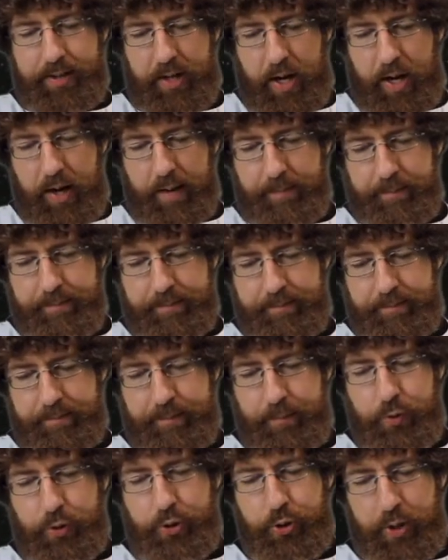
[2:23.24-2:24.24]
Tom,
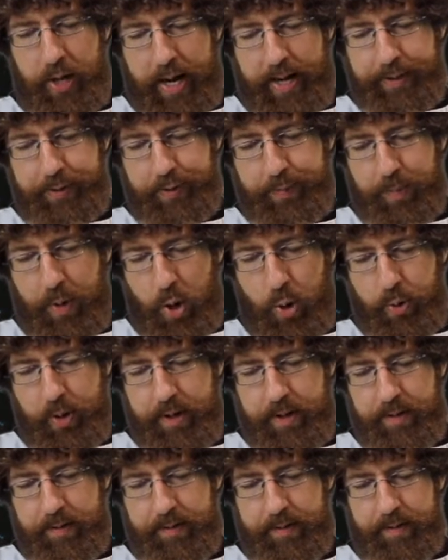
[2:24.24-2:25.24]
should I
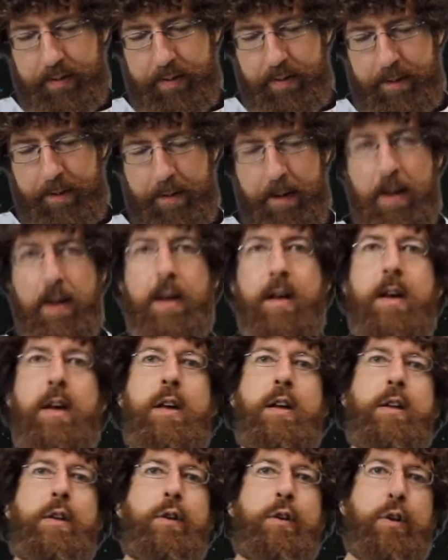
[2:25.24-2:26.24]
smoke?
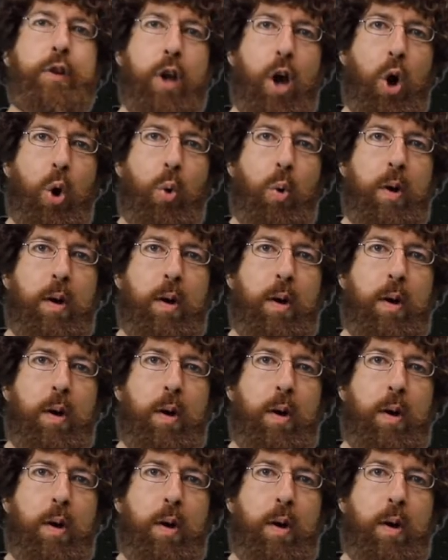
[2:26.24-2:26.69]
No.